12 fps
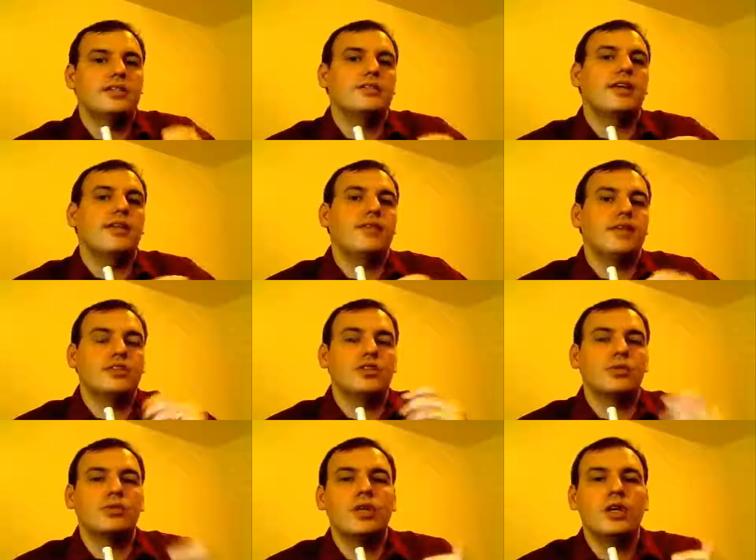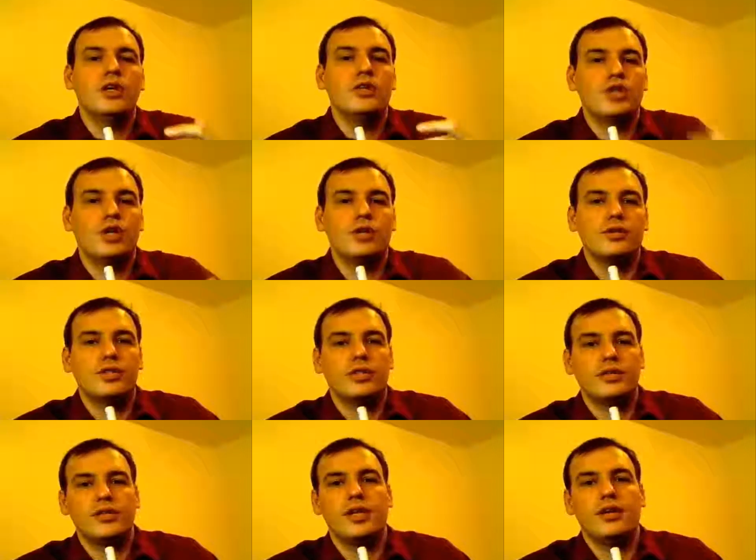as having its own church,
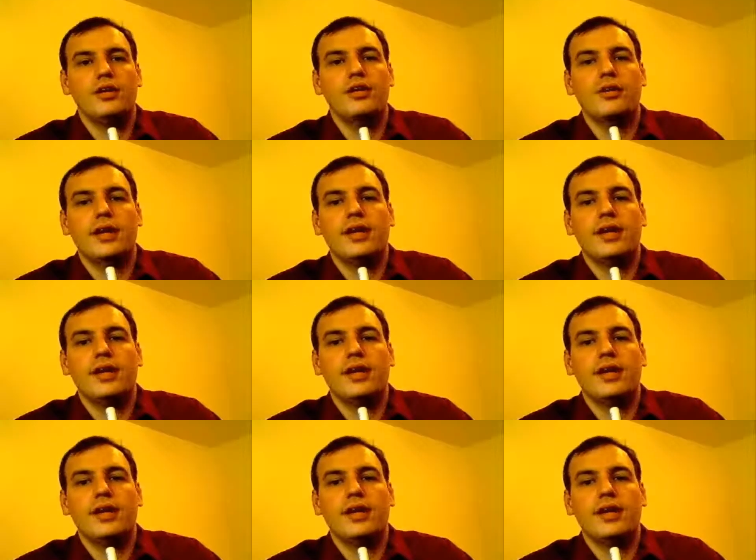singular,